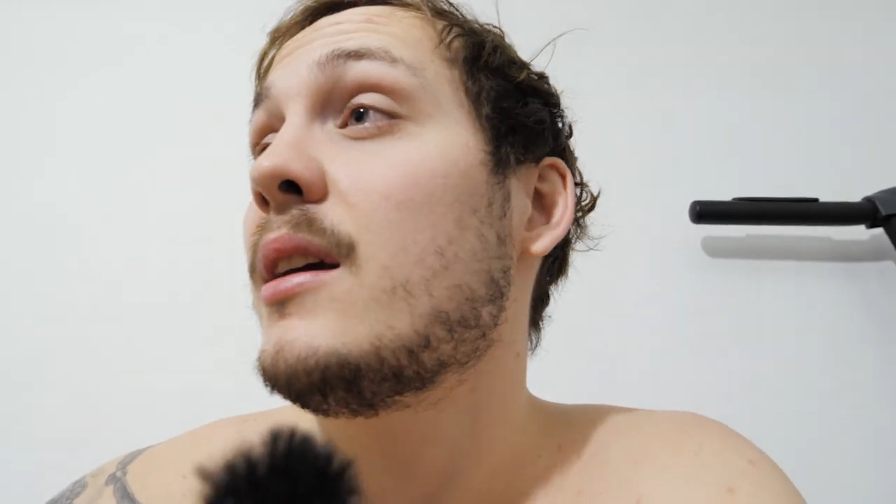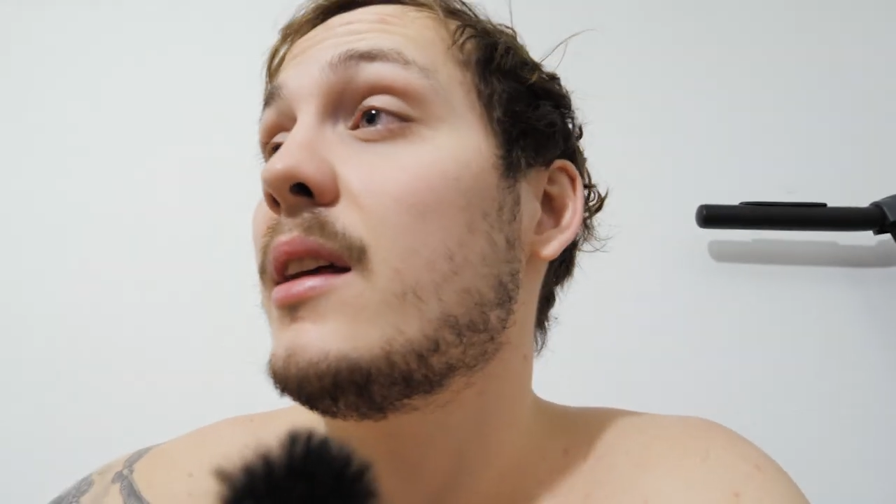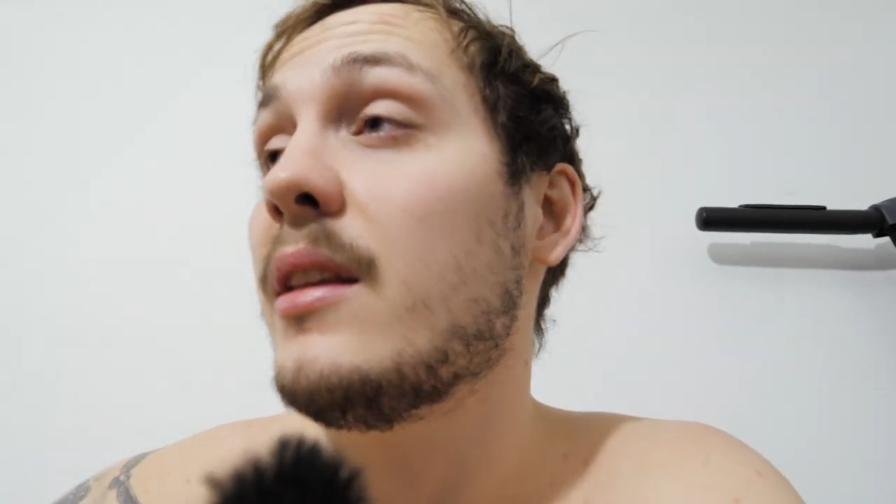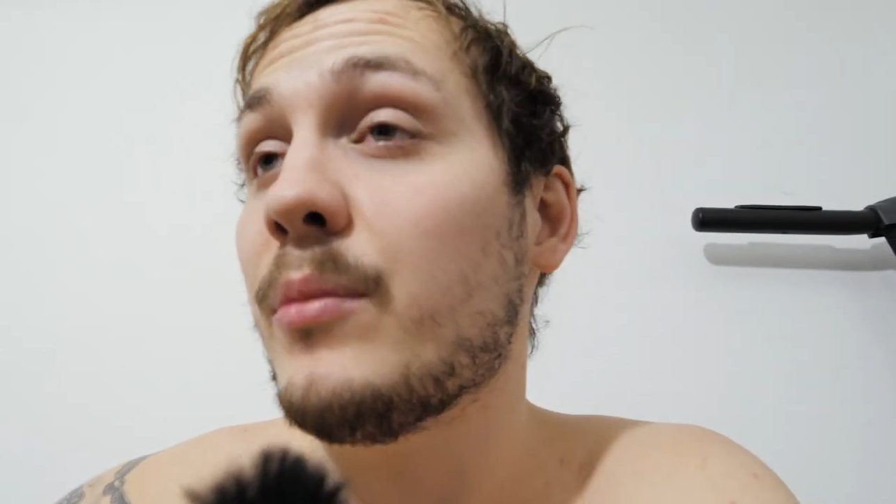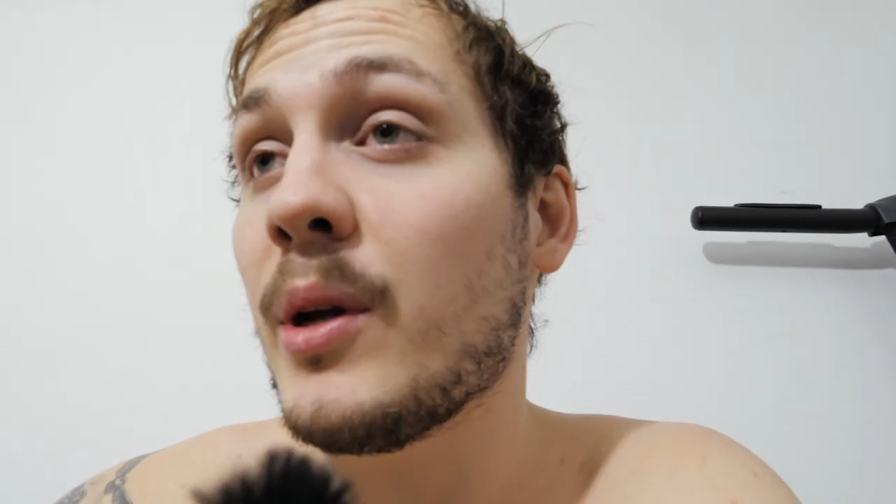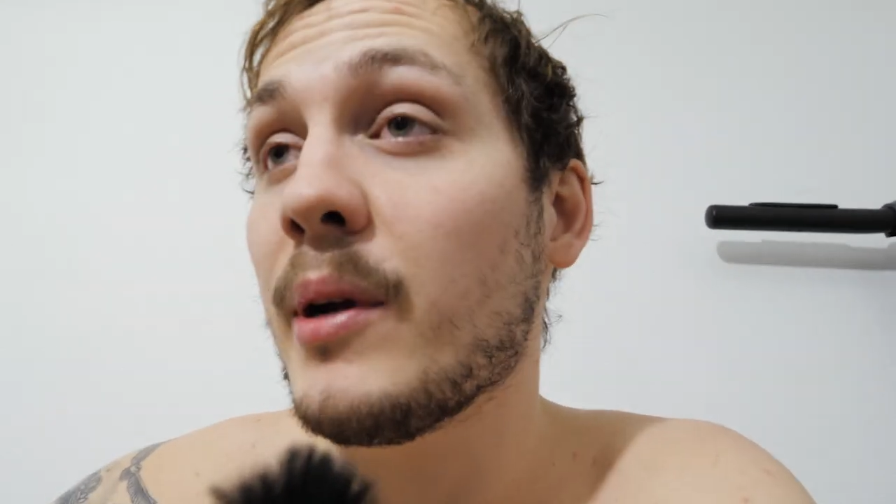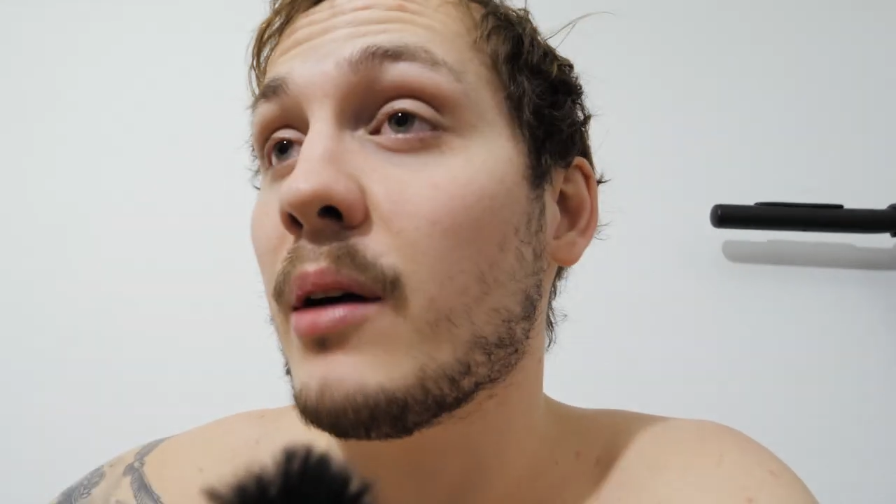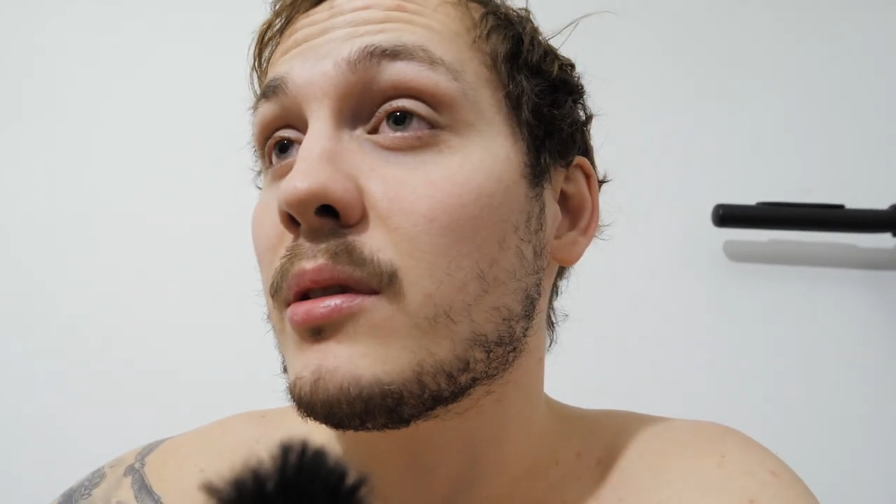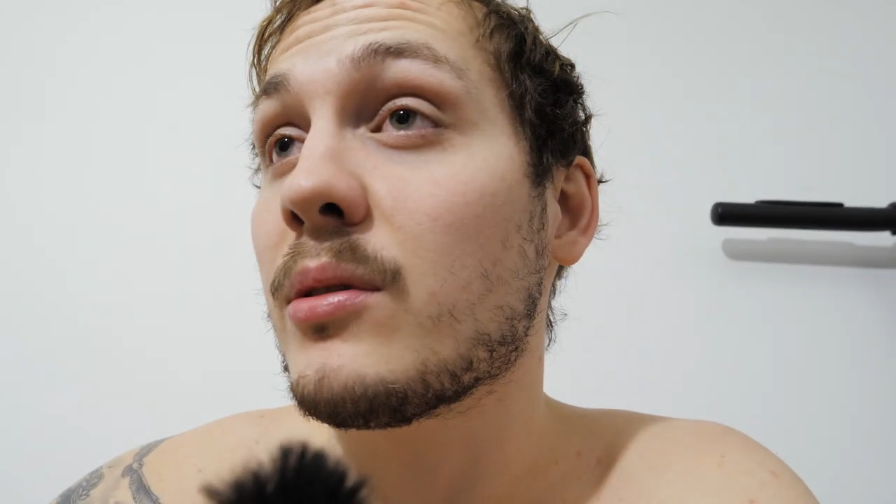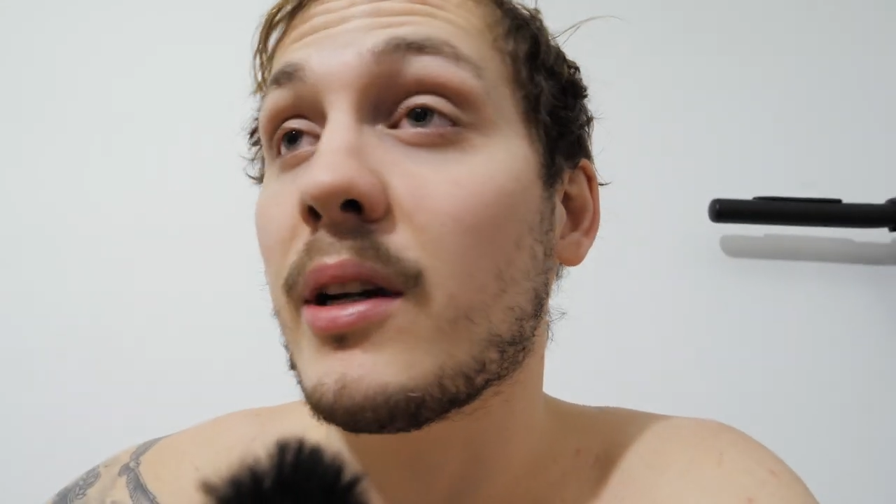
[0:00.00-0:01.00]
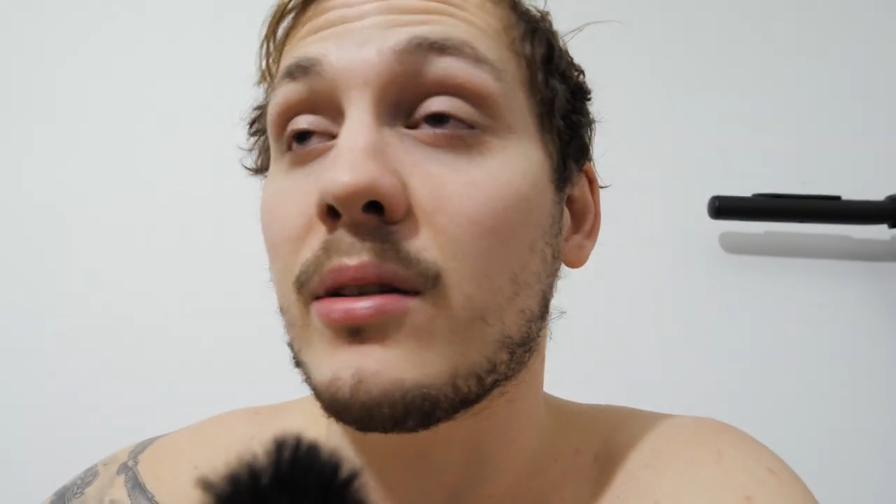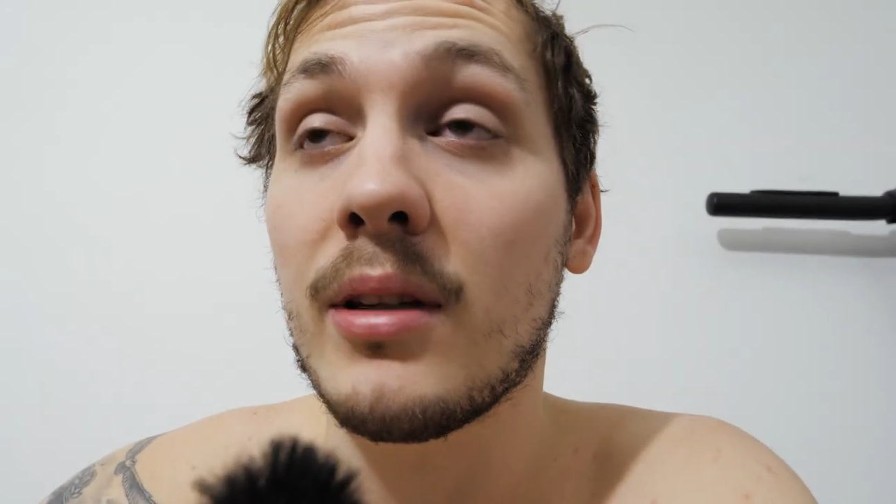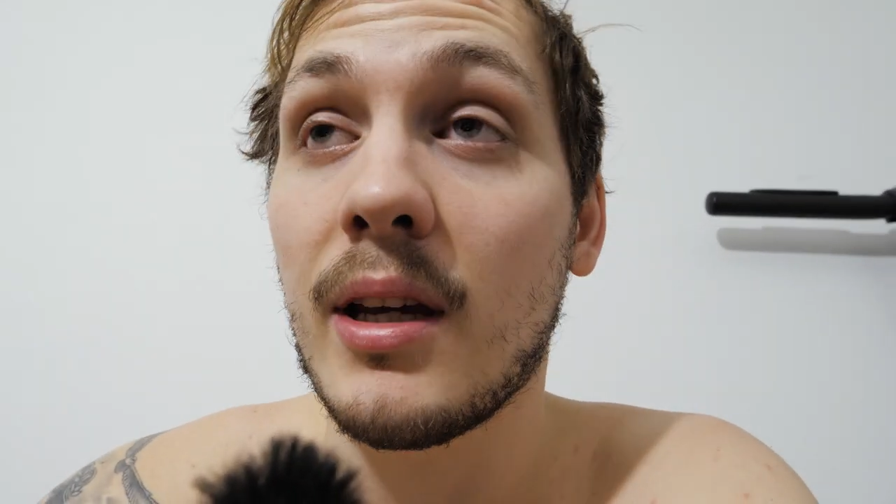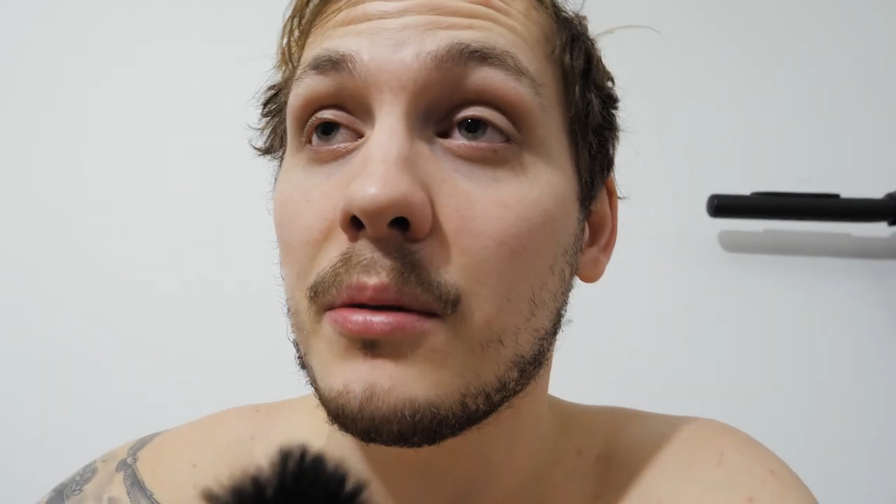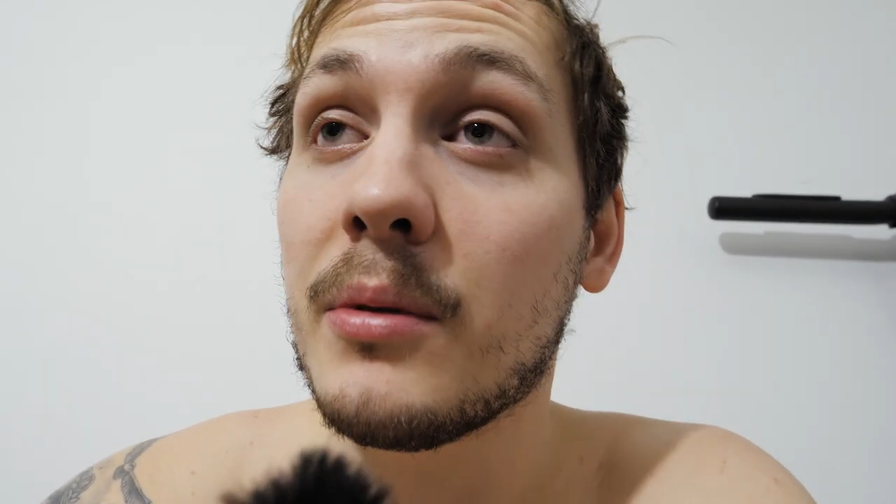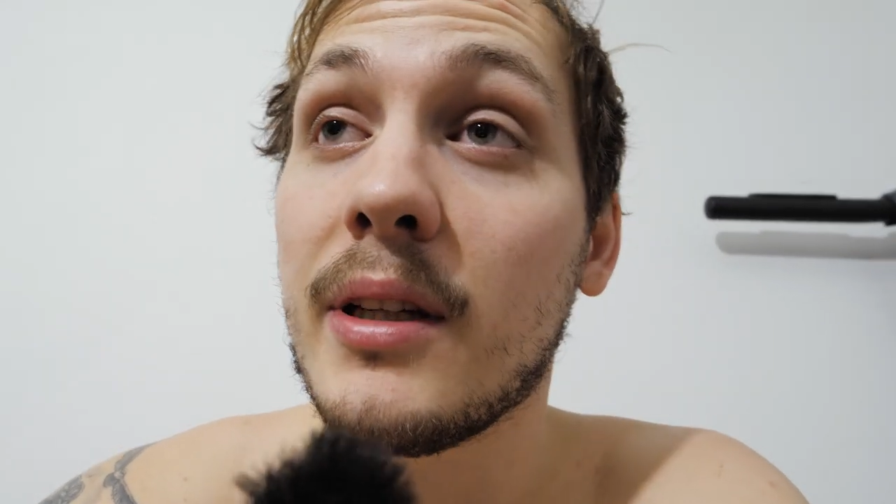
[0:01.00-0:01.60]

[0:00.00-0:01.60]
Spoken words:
And then maybe I will try to gain